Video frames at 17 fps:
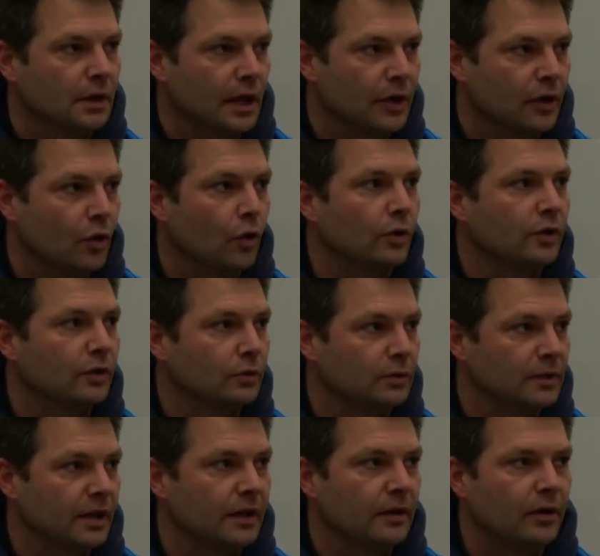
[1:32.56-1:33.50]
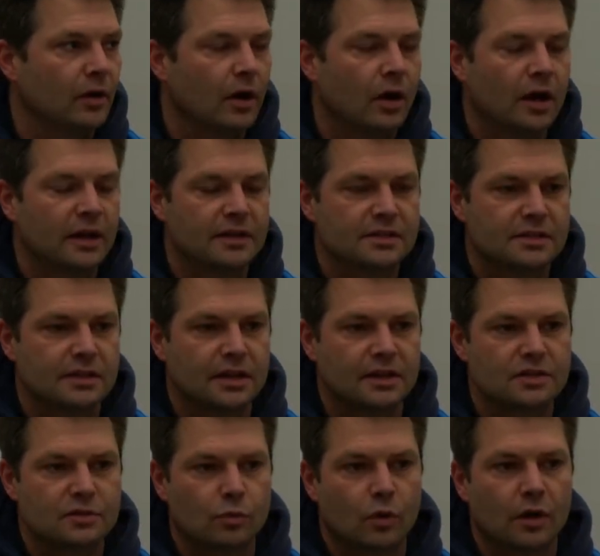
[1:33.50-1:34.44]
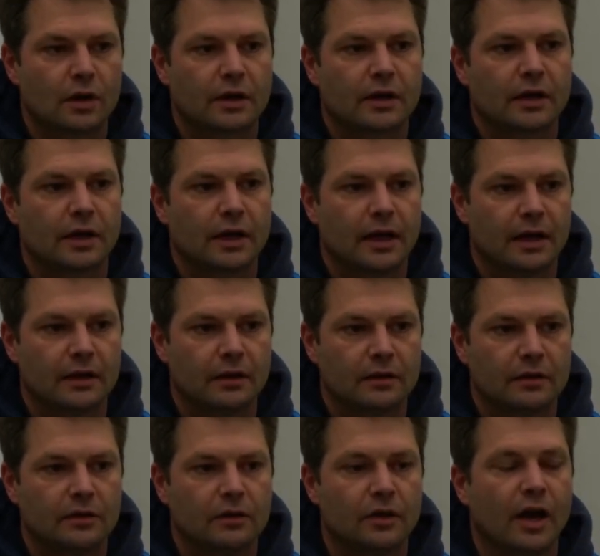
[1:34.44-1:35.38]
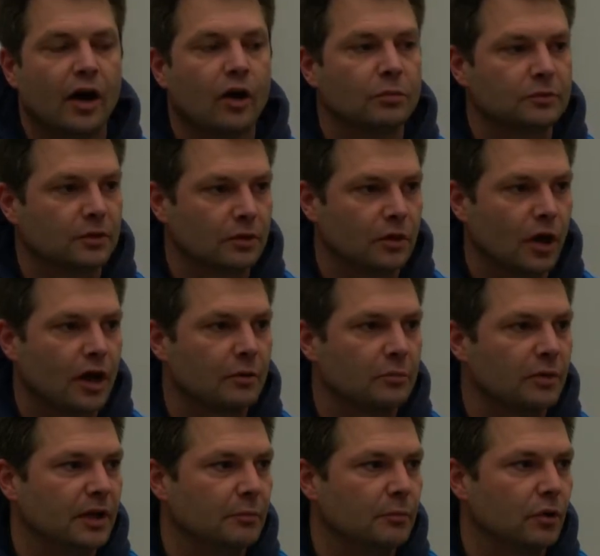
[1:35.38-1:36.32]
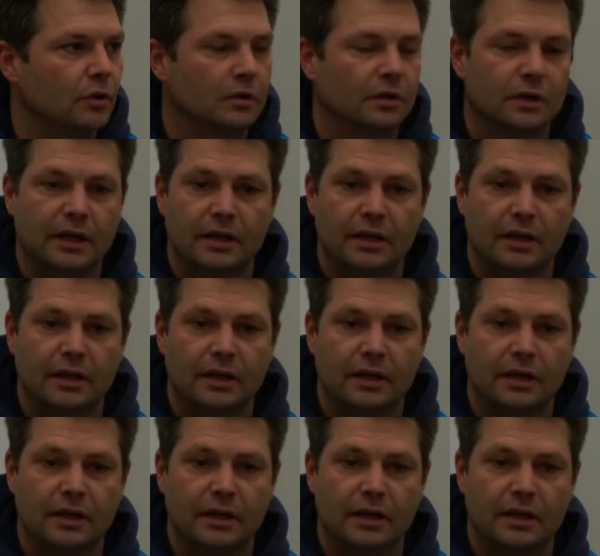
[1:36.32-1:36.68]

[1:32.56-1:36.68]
and know you did an honest day's work and you helped a lot of people,